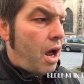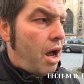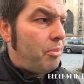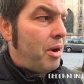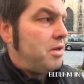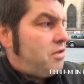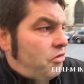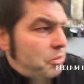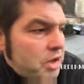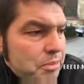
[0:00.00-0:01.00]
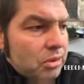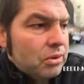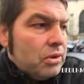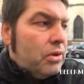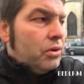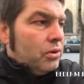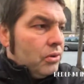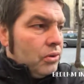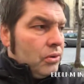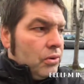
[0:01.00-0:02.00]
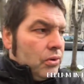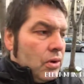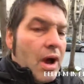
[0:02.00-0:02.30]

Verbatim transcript: a bunch of people who